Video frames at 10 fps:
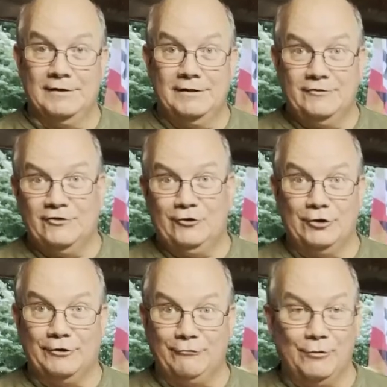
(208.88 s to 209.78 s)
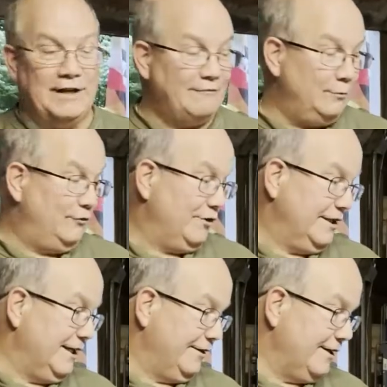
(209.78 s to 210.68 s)
just looking through it after we took it
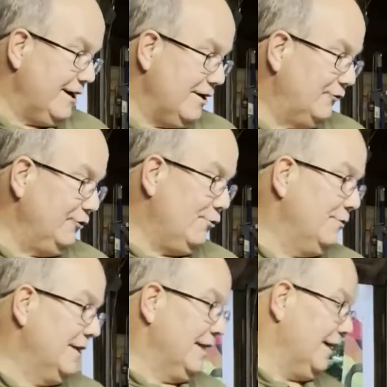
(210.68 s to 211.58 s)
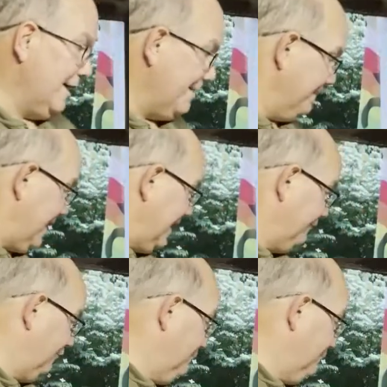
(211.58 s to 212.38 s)
out of the car. So um, I have some